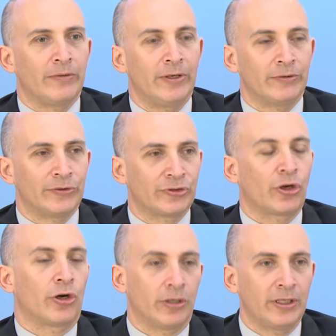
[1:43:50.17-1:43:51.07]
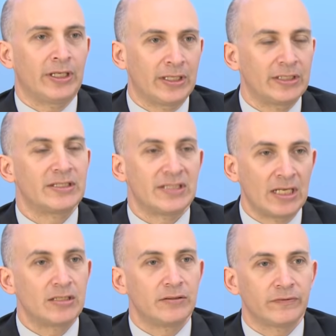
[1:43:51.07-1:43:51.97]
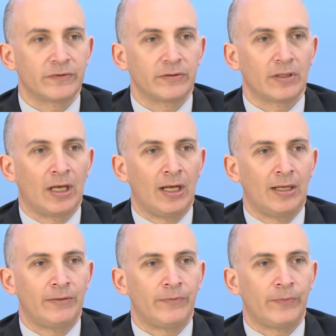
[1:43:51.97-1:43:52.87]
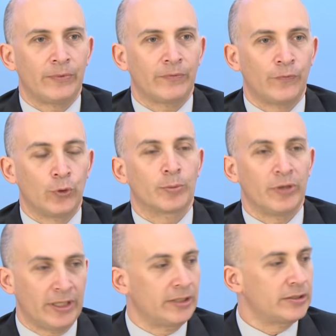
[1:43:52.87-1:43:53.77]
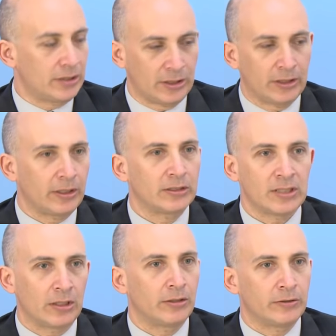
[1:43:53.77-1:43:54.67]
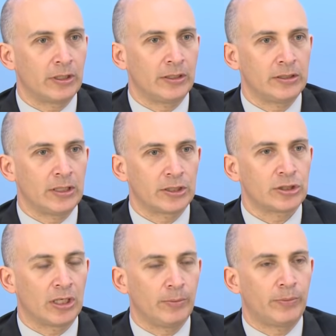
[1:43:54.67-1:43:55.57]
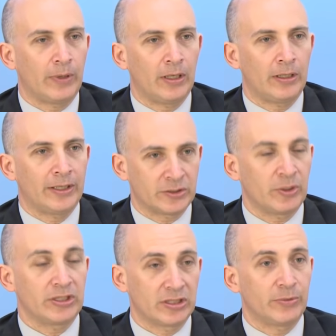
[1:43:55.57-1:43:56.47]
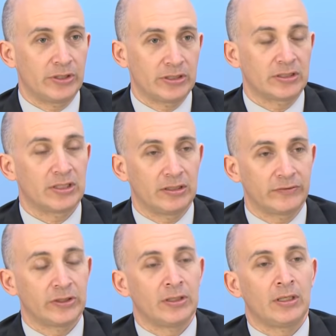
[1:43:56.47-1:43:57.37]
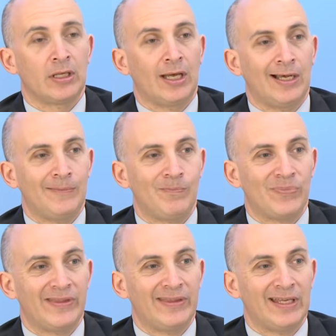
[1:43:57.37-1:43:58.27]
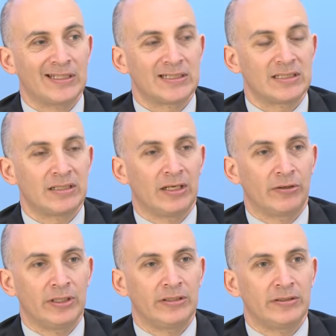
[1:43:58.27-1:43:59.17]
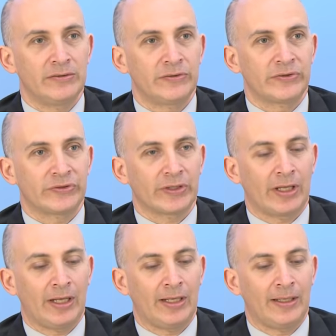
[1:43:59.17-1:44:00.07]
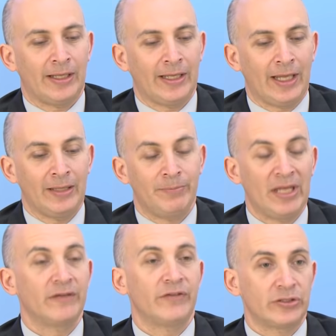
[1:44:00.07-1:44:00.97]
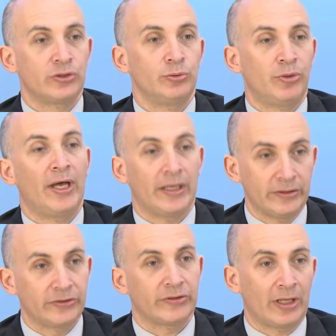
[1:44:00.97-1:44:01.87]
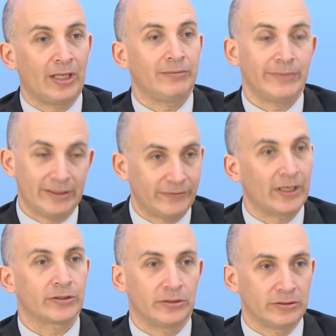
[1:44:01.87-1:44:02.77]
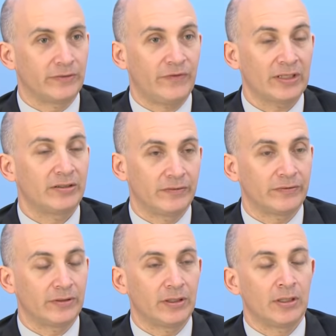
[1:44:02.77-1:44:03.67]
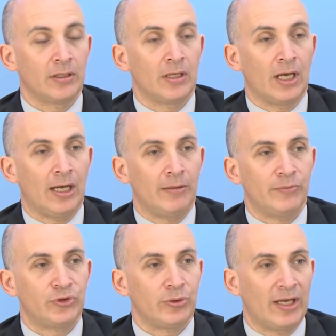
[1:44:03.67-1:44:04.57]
There is currently an incentive four plans, and I think Tara did a nice job explaining some of these incentives, that there is a benefit to plans and manufacturers effectively to